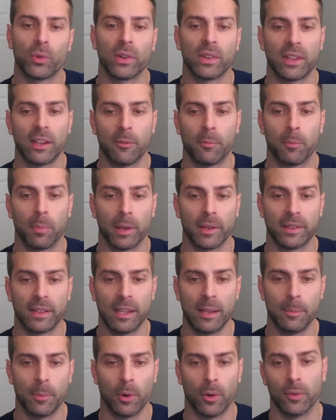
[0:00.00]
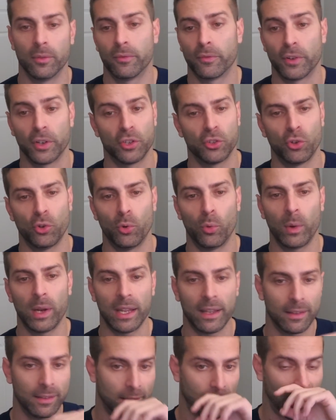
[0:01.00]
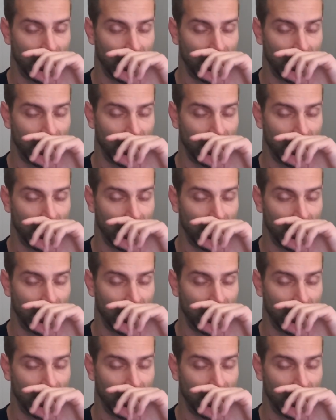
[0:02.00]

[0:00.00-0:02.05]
received placebo for two weeks.